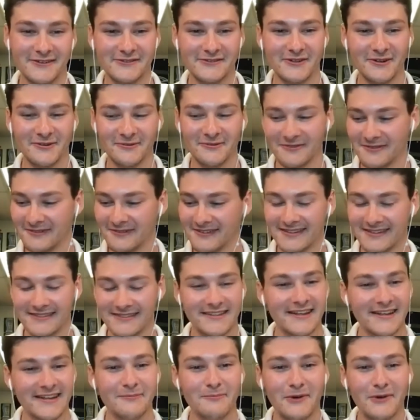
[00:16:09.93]
start
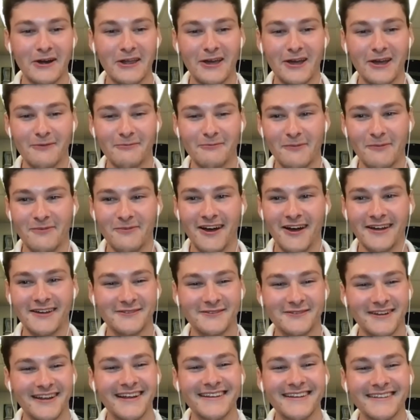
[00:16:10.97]
taking money out of my pocket
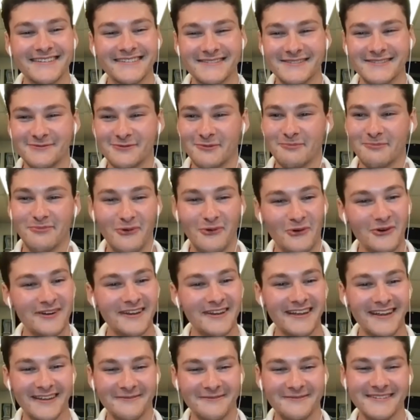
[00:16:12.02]
with board
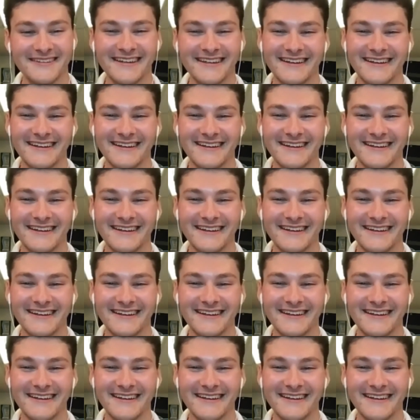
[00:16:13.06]
games.